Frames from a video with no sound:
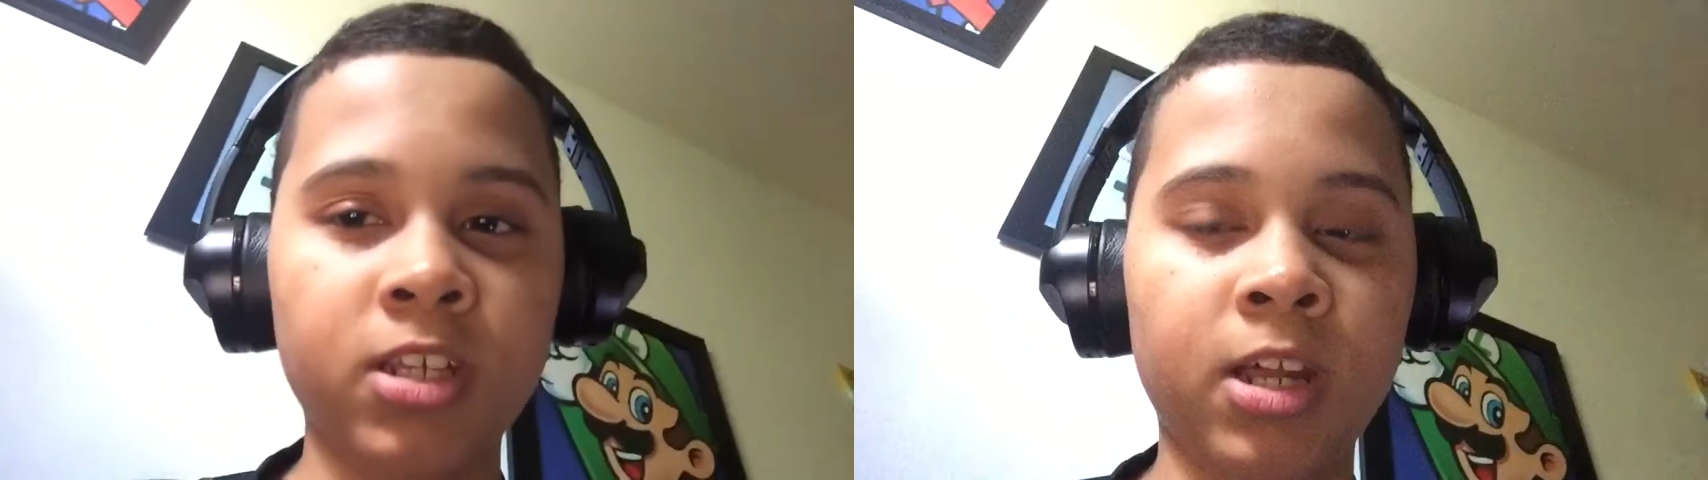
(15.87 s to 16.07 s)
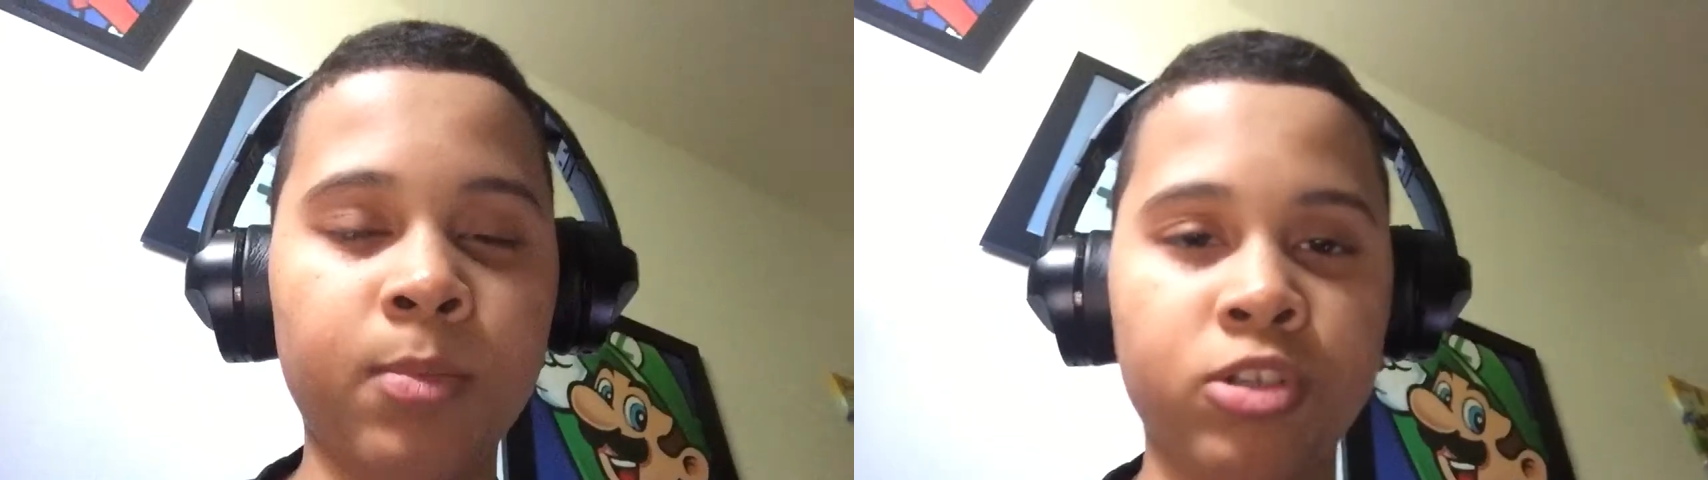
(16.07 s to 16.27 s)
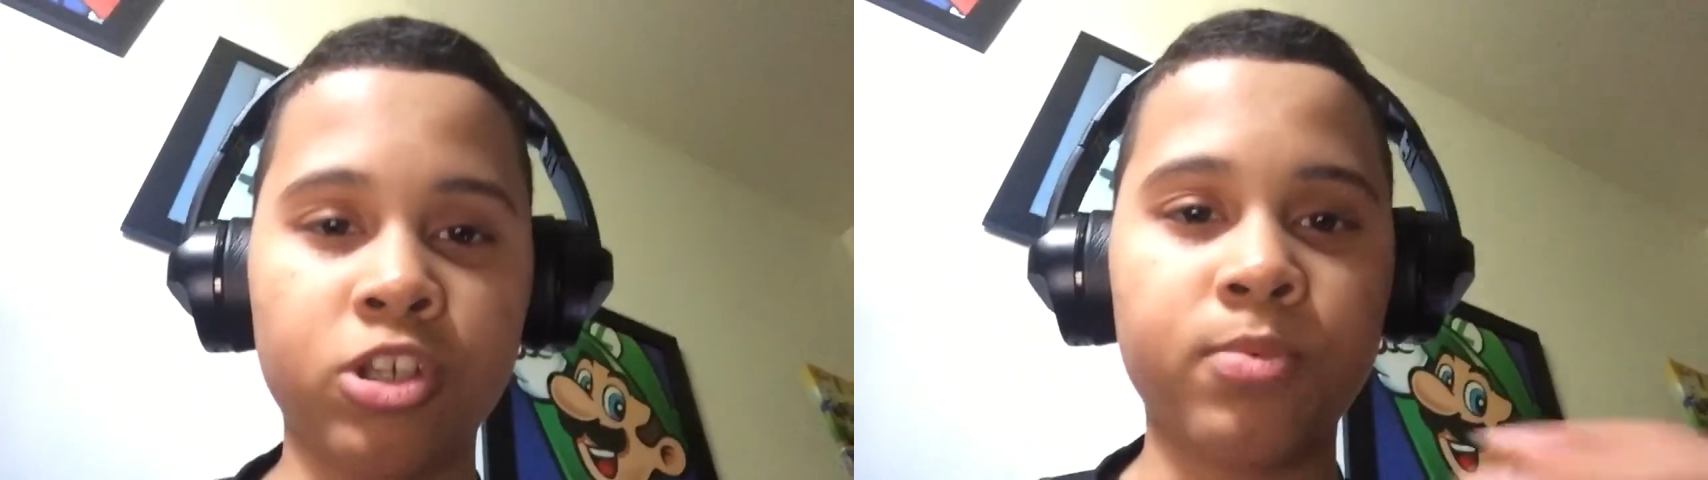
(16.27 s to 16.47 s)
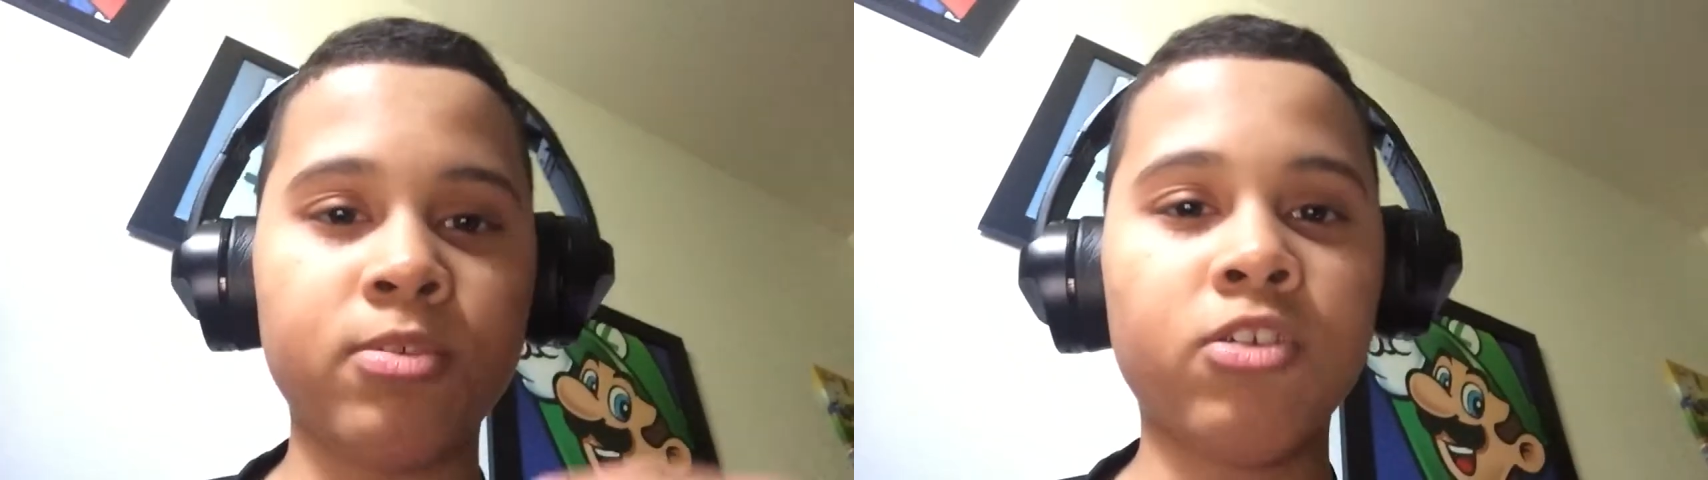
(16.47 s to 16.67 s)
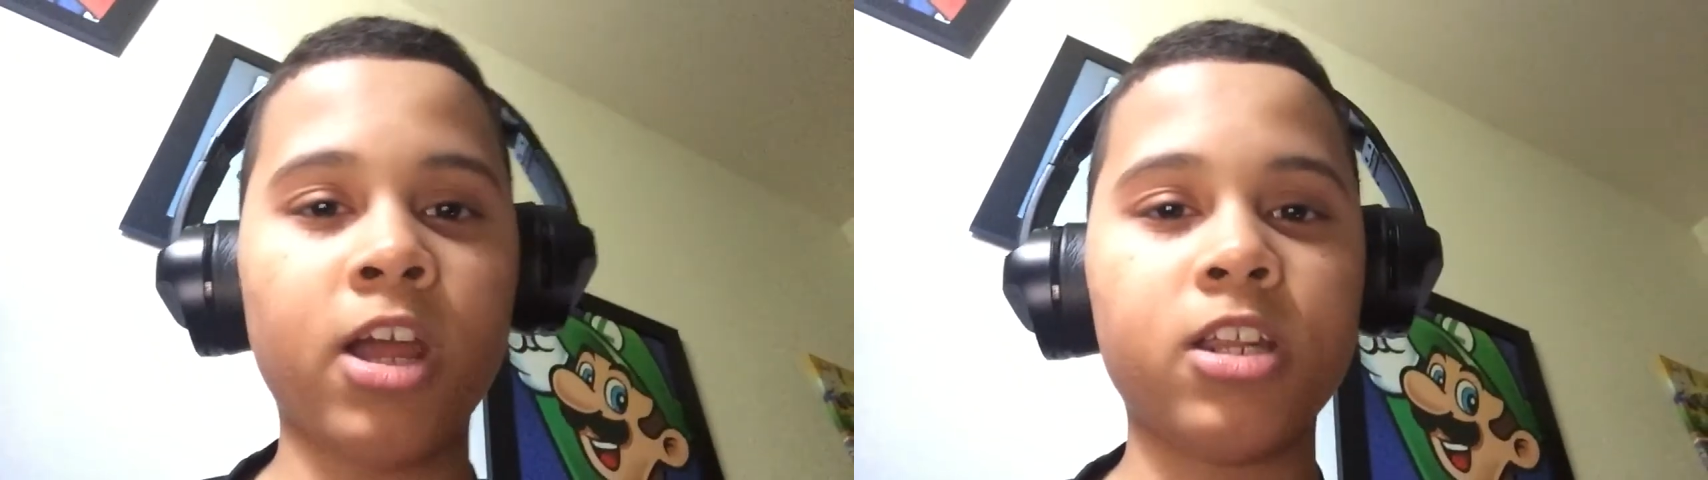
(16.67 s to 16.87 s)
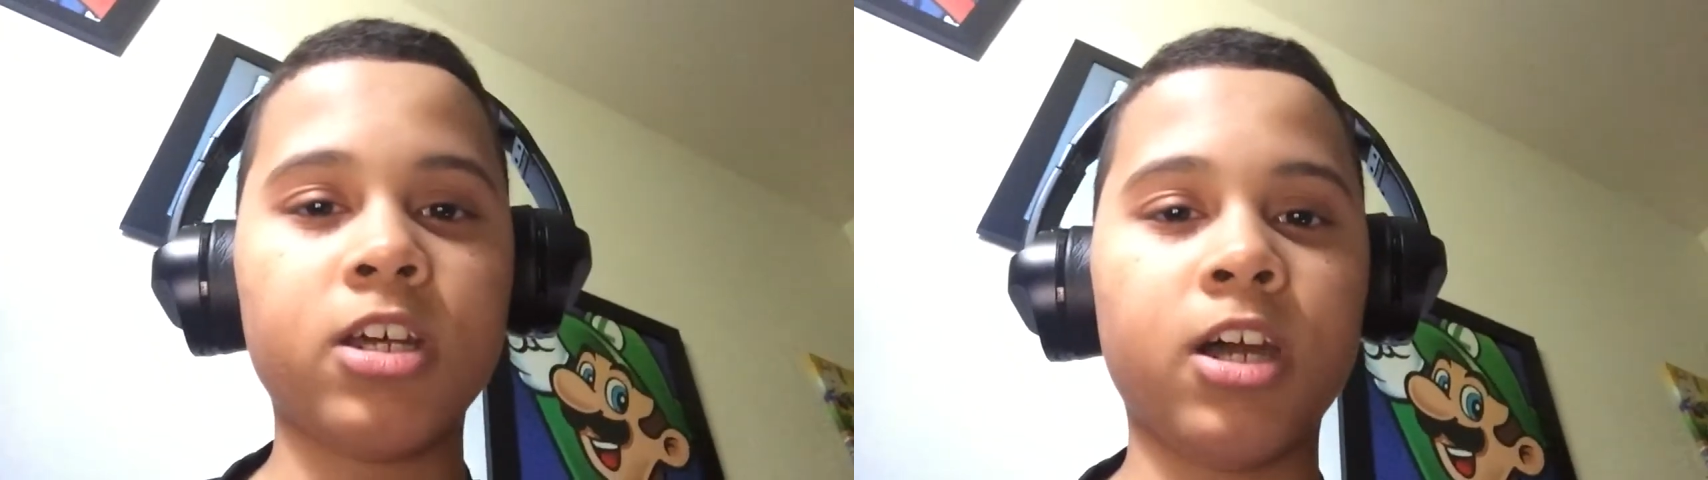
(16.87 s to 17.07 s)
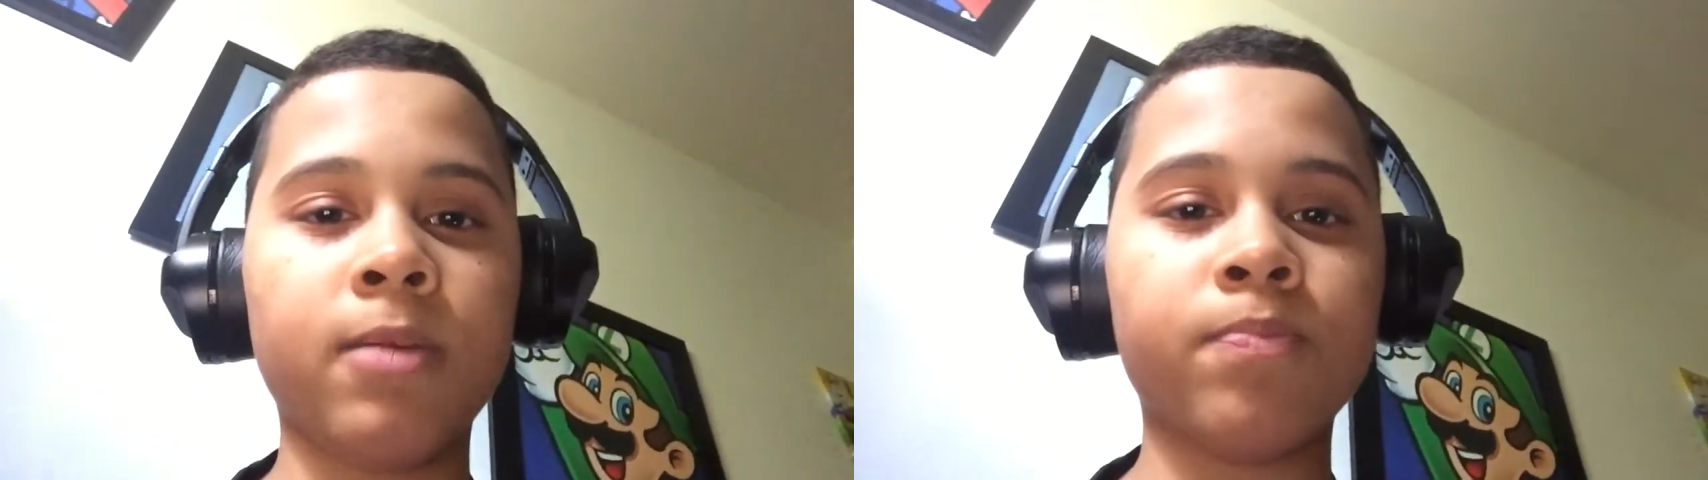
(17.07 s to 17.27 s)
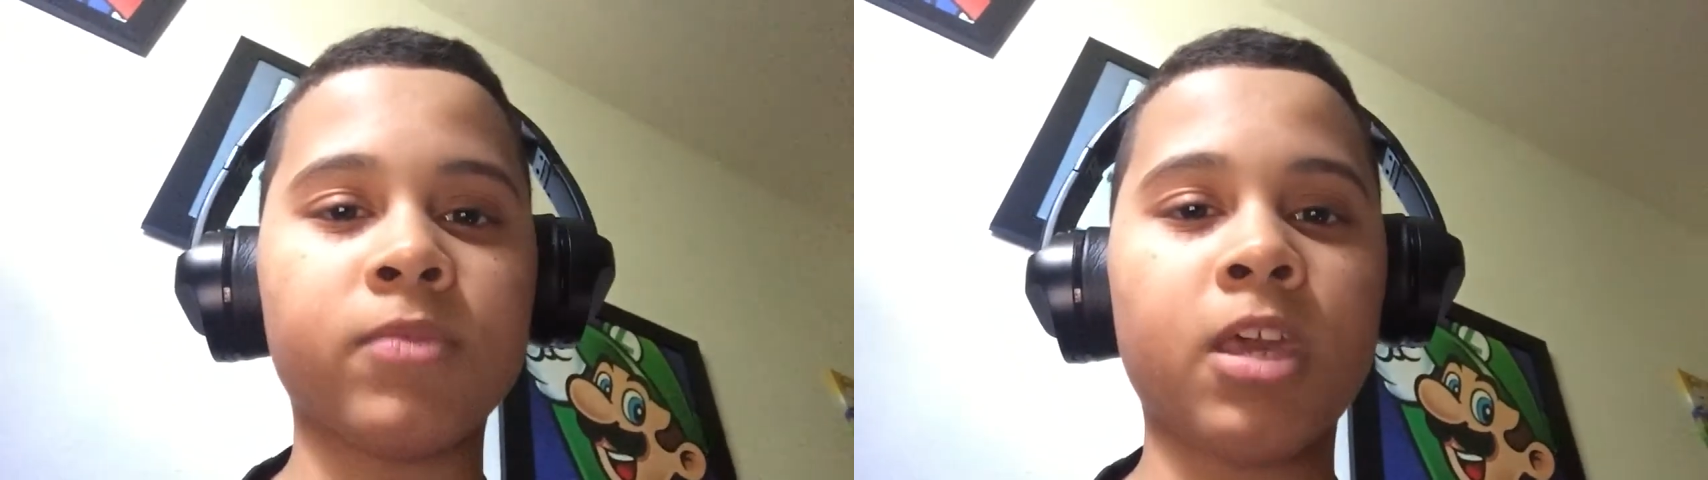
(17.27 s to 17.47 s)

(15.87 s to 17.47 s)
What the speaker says: and I've just been trying to,